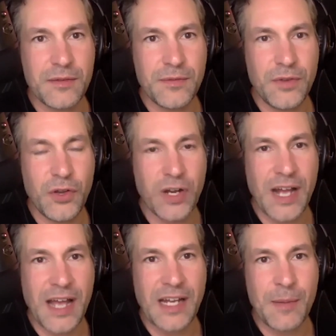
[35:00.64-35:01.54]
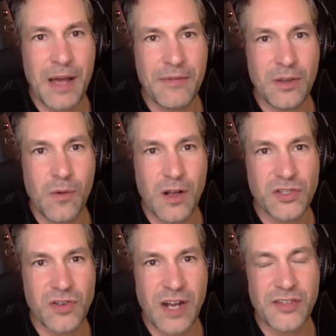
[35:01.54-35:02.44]
you're going to end up having the wrong
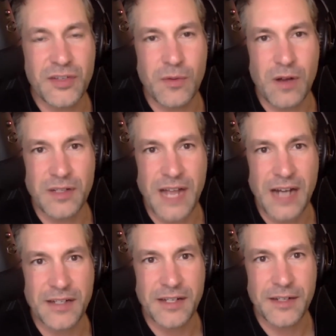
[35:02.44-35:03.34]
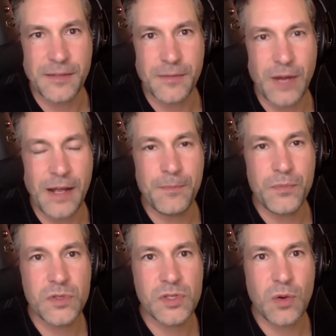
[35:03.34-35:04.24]
strategy, the wrong tactic, right?
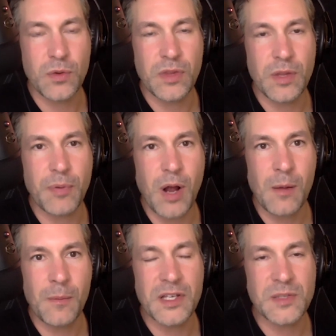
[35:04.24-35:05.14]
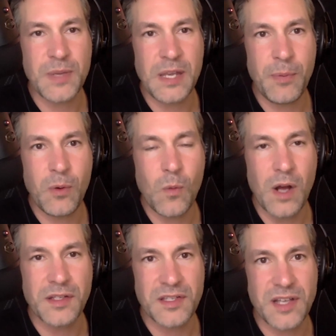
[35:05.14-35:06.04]
So the problem is people
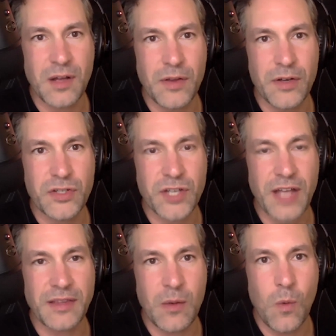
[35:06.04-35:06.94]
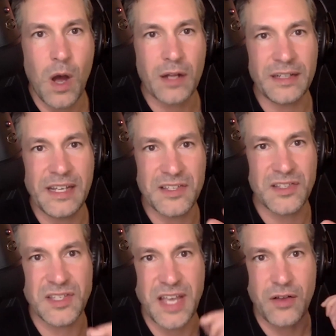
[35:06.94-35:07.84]
want to sell their shit. They want leads and
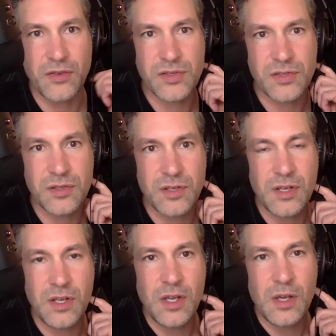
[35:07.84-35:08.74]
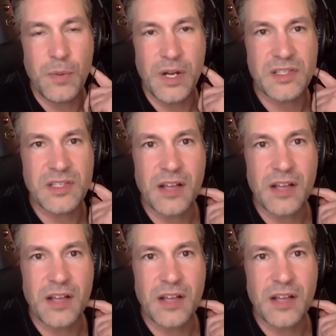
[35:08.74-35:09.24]
sales, but it's not